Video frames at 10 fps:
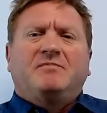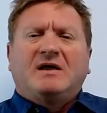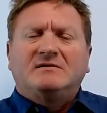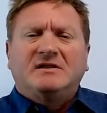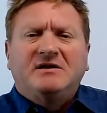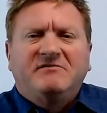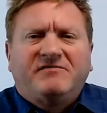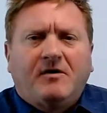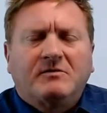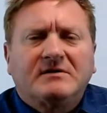They lean
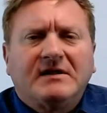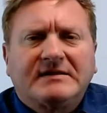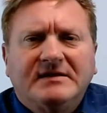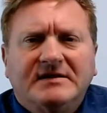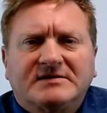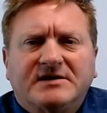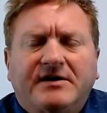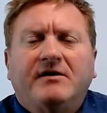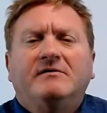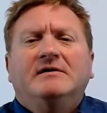forward like this, you
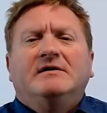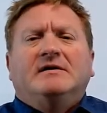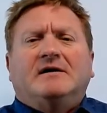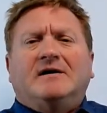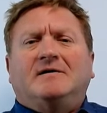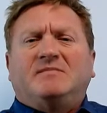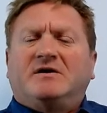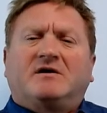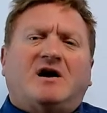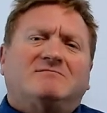know, in
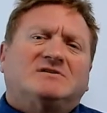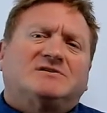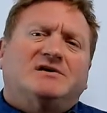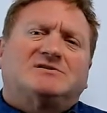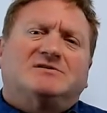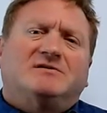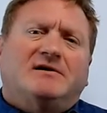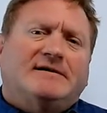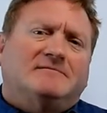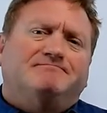a conversation.
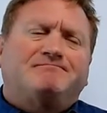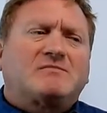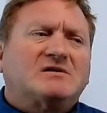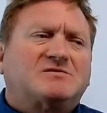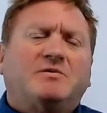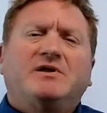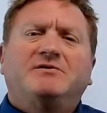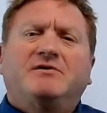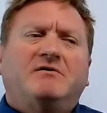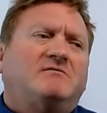So what
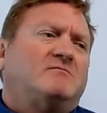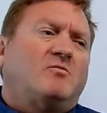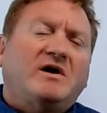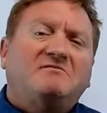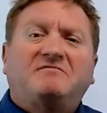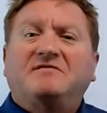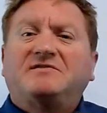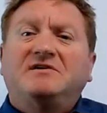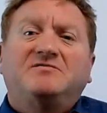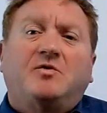do? Wait
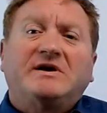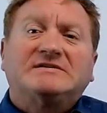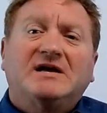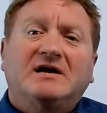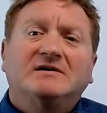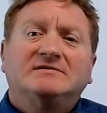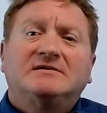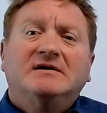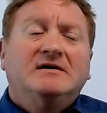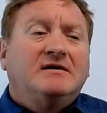15, 20 seconds.
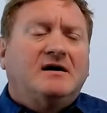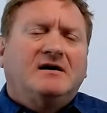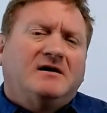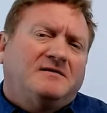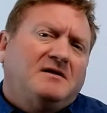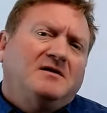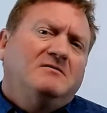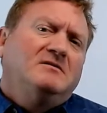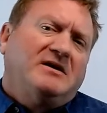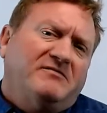And then you
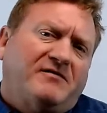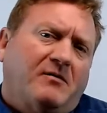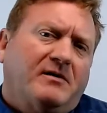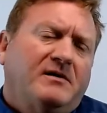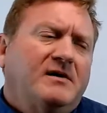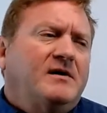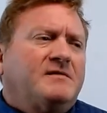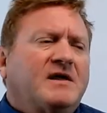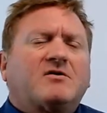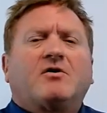lean forward.
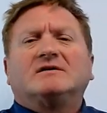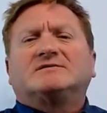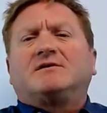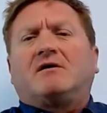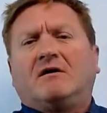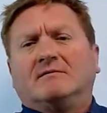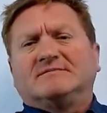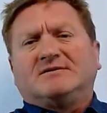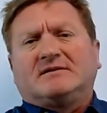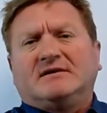They cross their arms
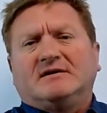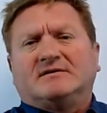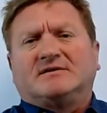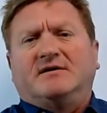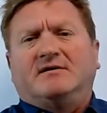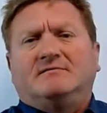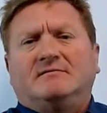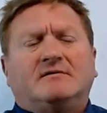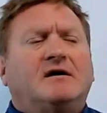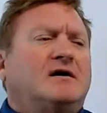like this, you
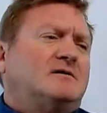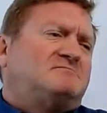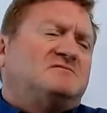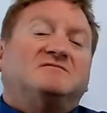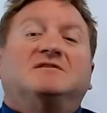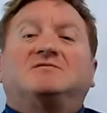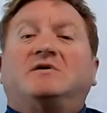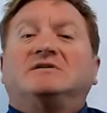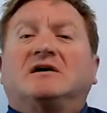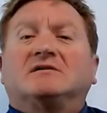know. 15,
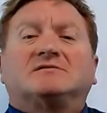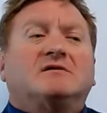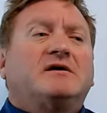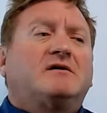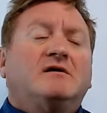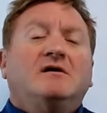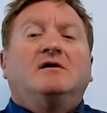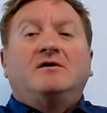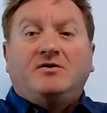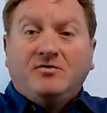20 seconds later,
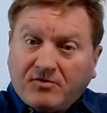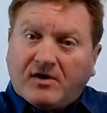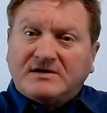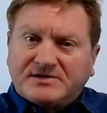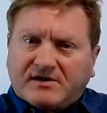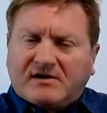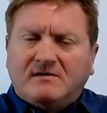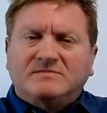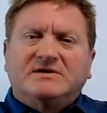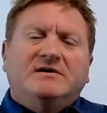you cross your
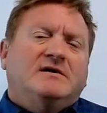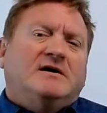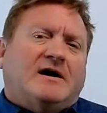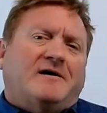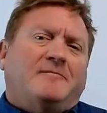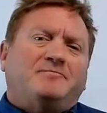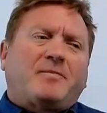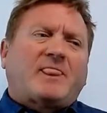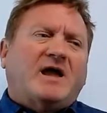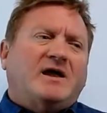arms.
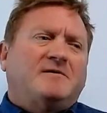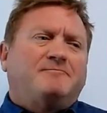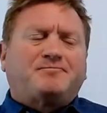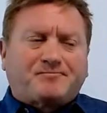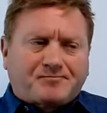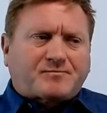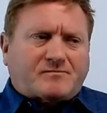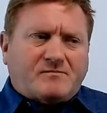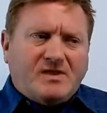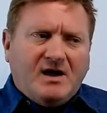And
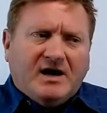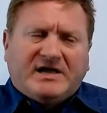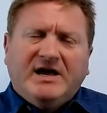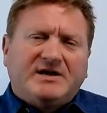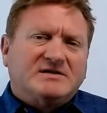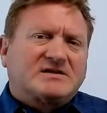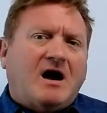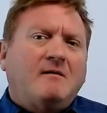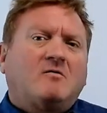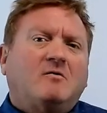again, it's
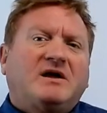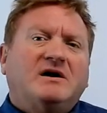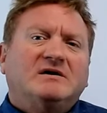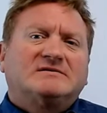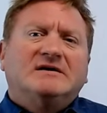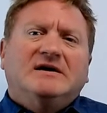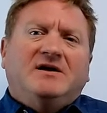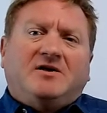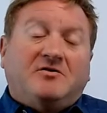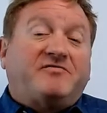comical because
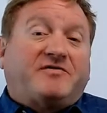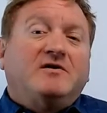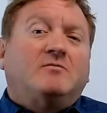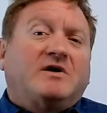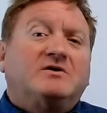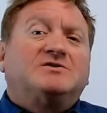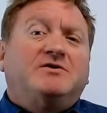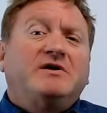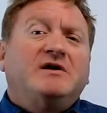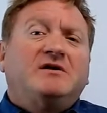you'll feel when you're
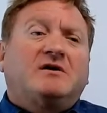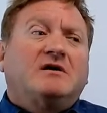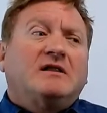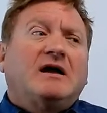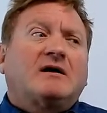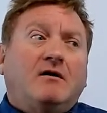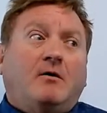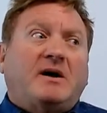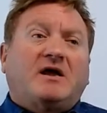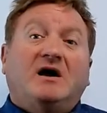doing it, you're going to like, oh
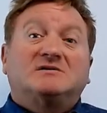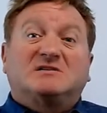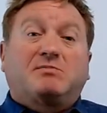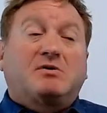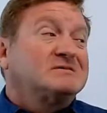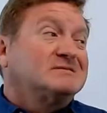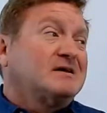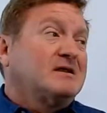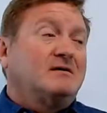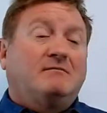my gosh, this person is
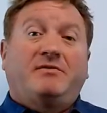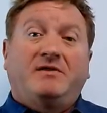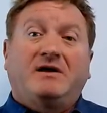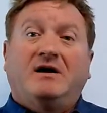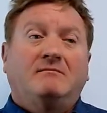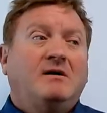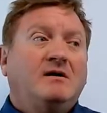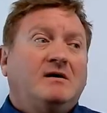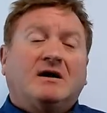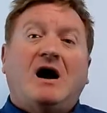going to think I'm
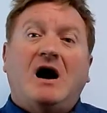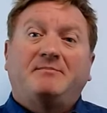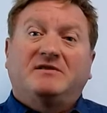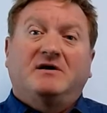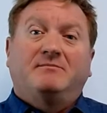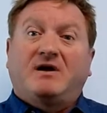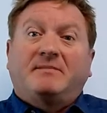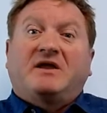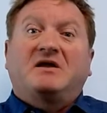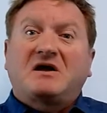copying them. I'm
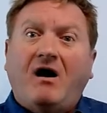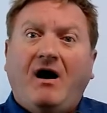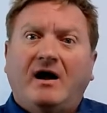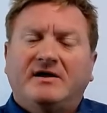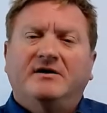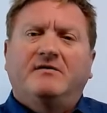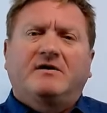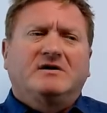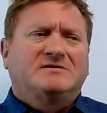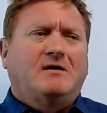going to get caught. You know, they're
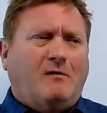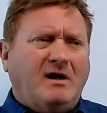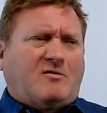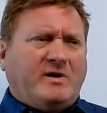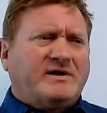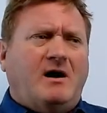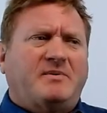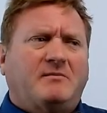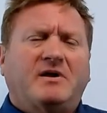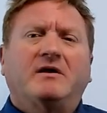going to say, why quit
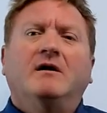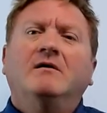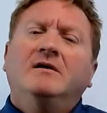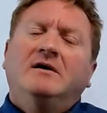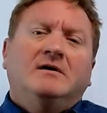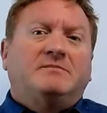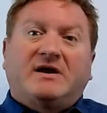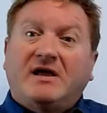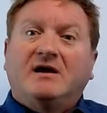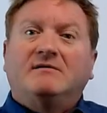copying me? You know. But
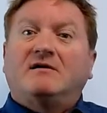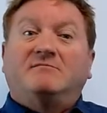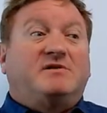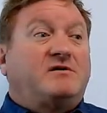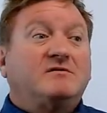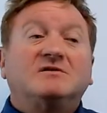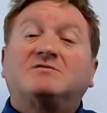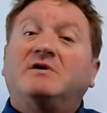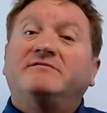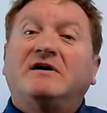again, I've been doing this
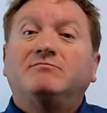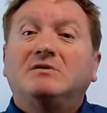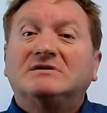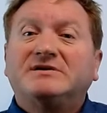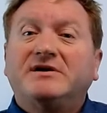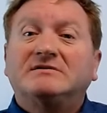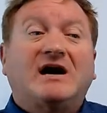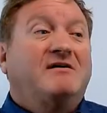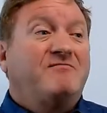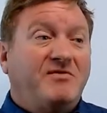25 plus years. I
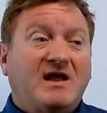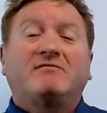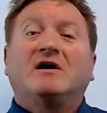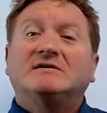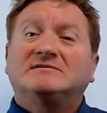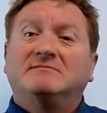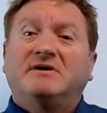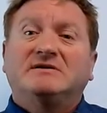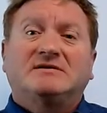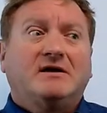have never had
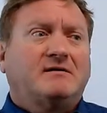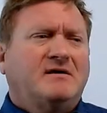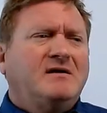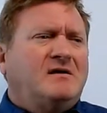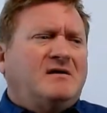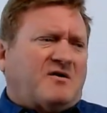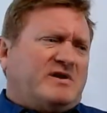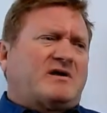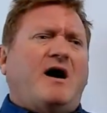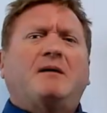somebody say, quit
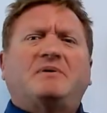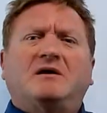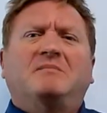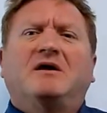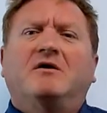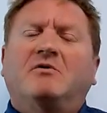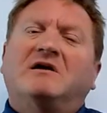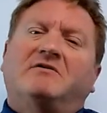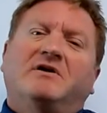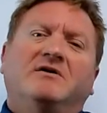copying me or
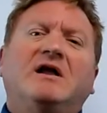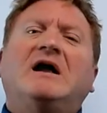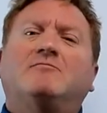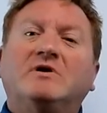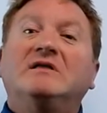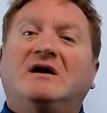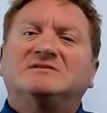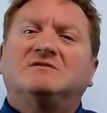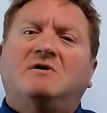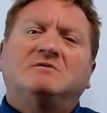whatever, you know, not
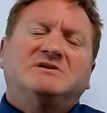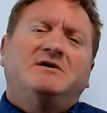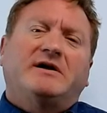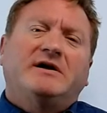realizing what we're doing.